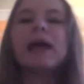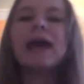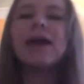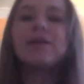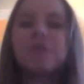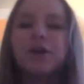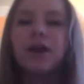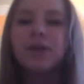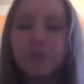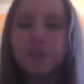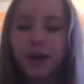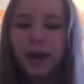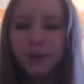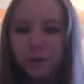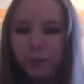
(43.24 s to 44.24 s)
ever, ever,
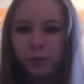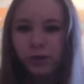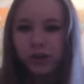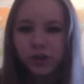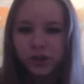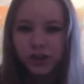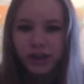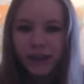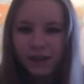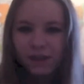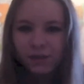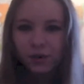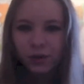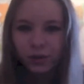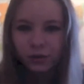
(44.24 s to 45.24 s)
ever brush your teeth
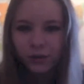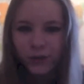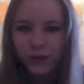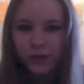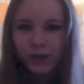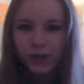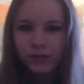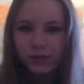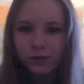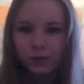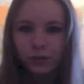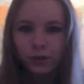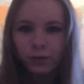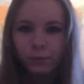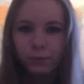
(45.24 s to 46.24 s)
on your first day of school.
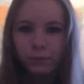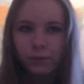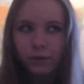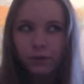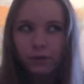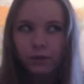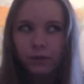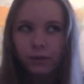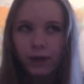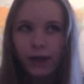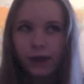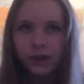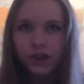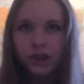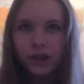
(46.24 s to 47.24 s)

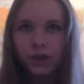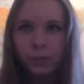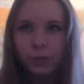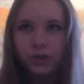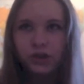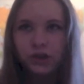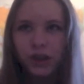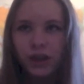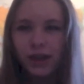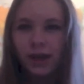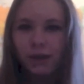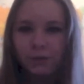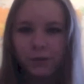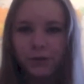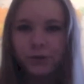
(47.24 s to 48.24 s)
Actually, don't brush your teeth
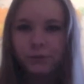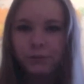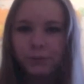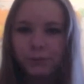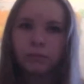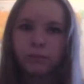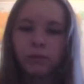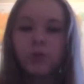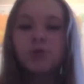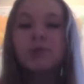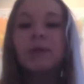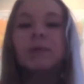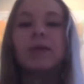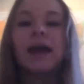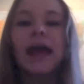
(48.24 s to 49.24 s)
ever. Most
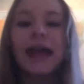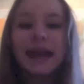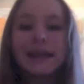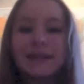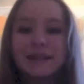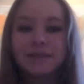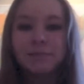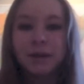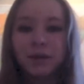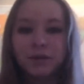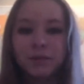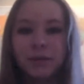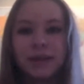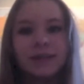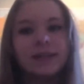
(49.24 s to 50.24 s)
people hate the smell of
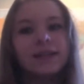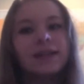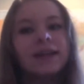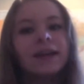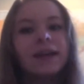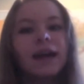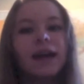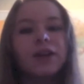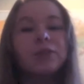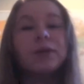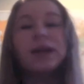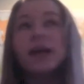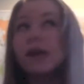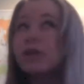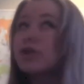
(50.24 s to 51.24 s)
mint, and you might
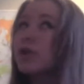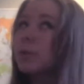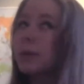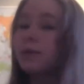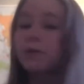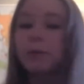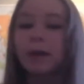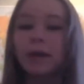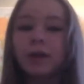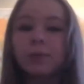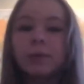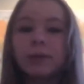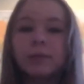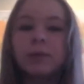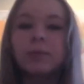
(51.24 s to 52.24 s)
actually be repelling
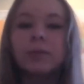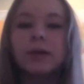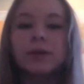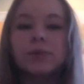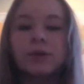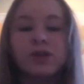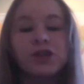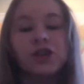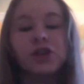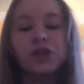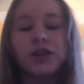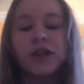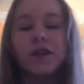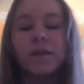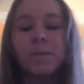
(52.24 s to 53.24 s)
people by brushing your
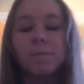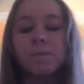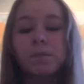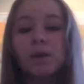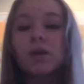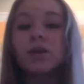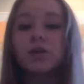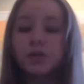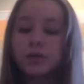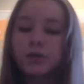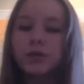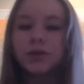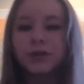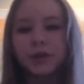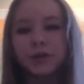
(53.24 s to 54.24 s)
teeth. So do
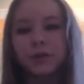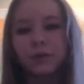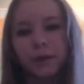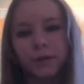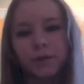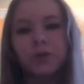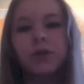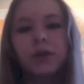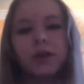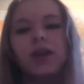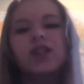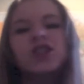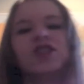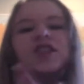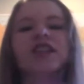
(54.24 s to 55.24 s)
yourself a favor,
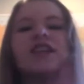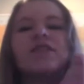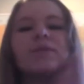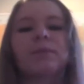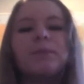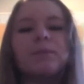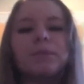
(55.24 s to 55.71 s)
just leave them.